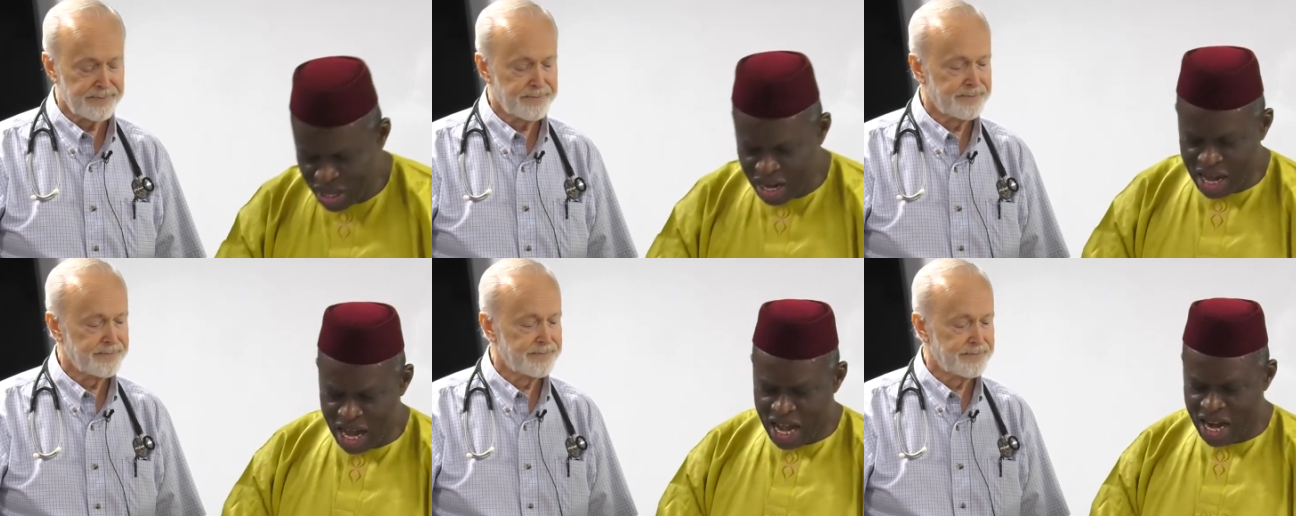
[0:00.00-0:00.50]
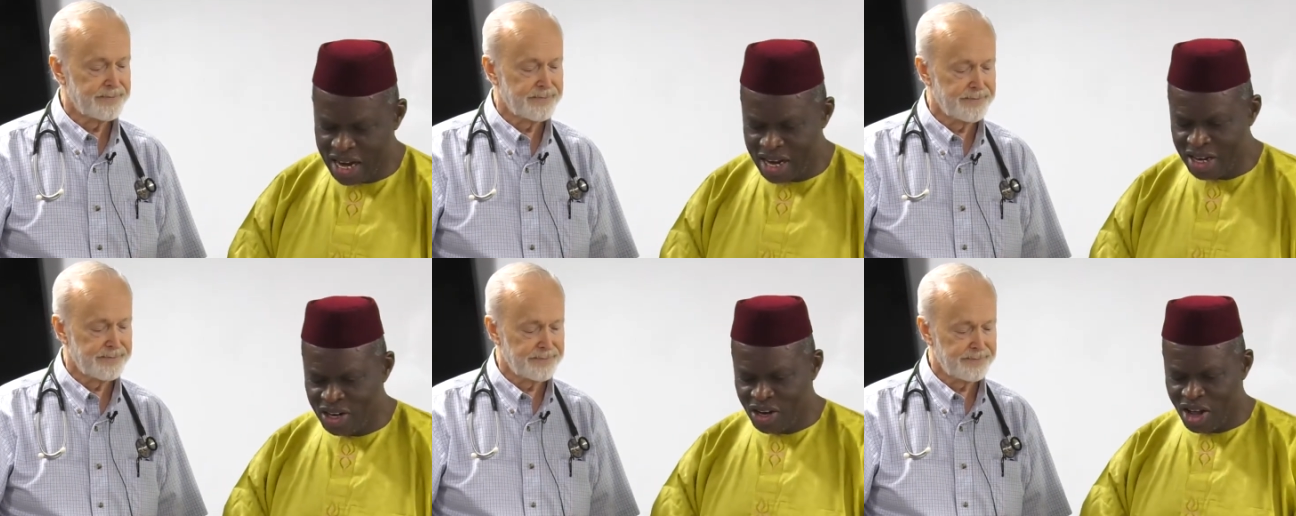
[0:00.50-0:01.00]
Speaker 1: the guide.
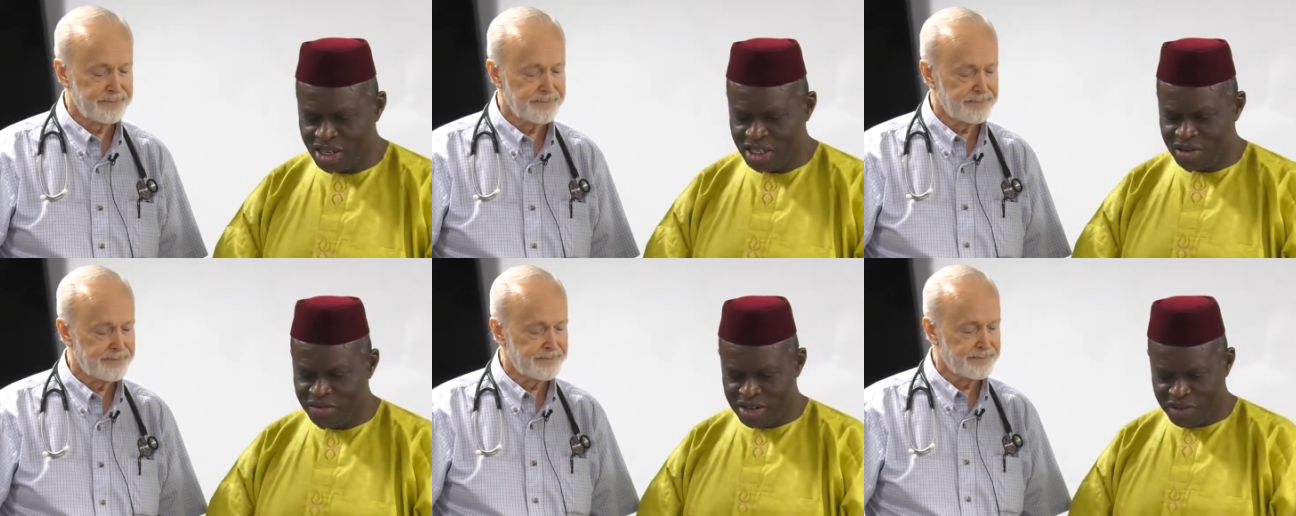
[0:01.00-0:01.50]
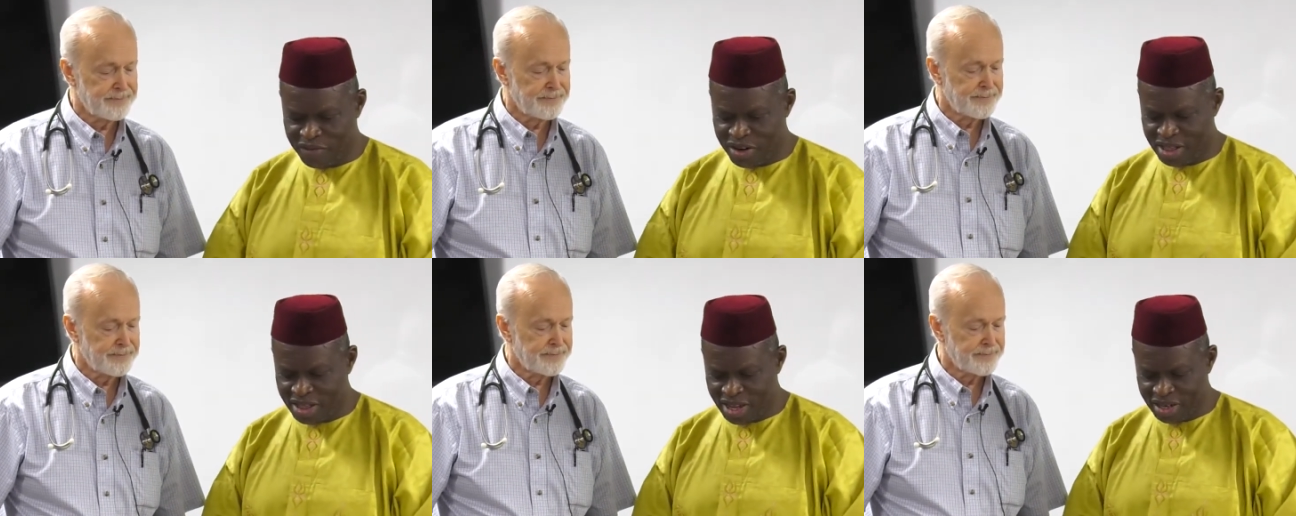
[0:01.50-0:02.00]
Lots of
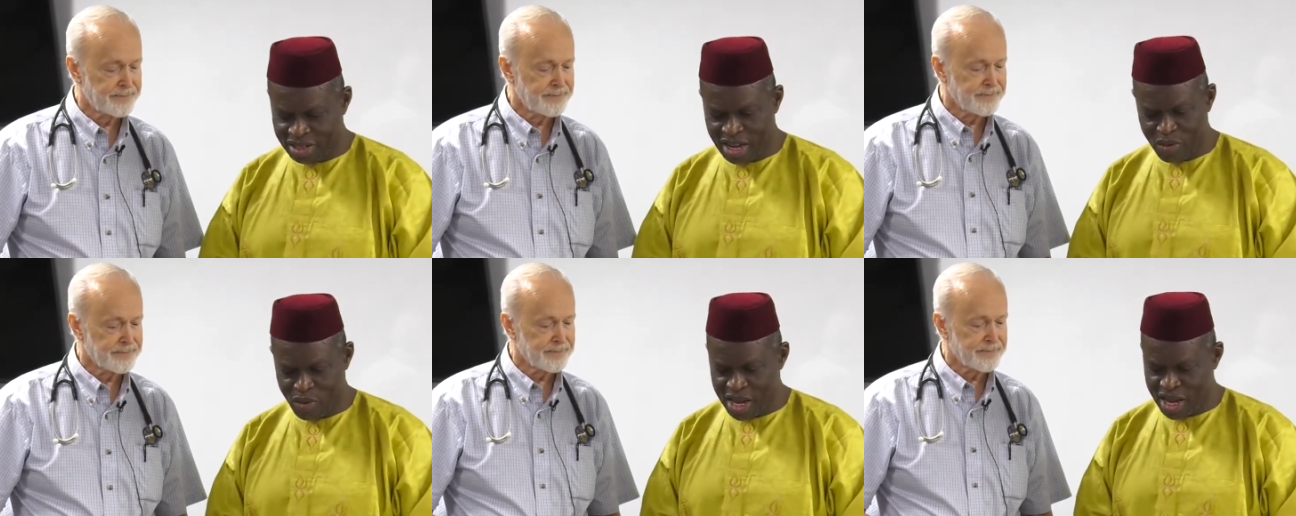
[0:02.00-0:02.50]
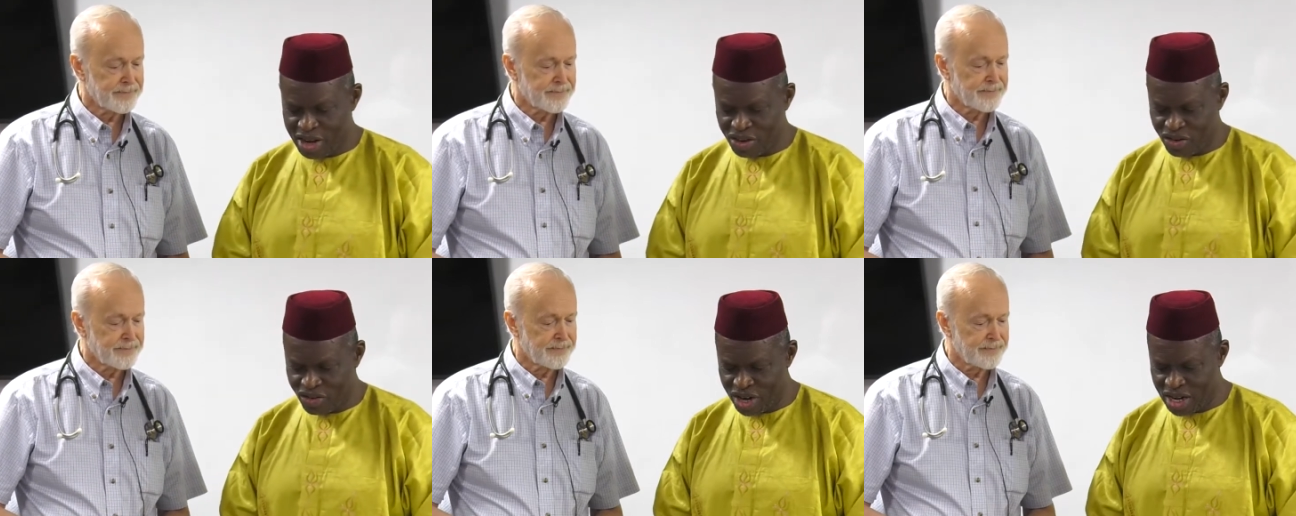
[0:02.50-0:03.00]
different things that we can
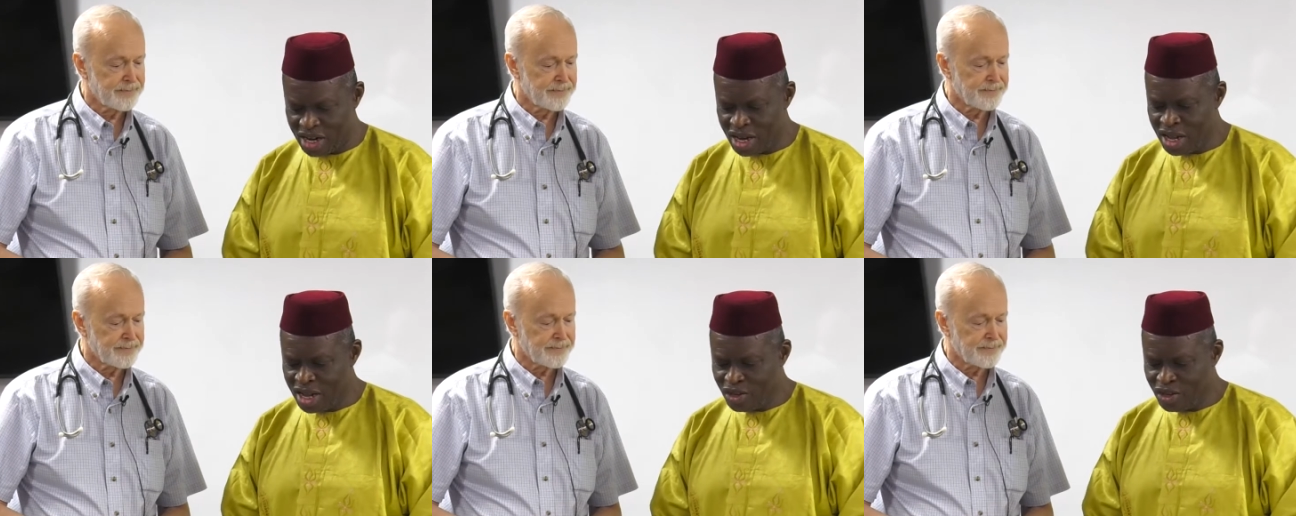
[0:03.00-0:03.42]
treat.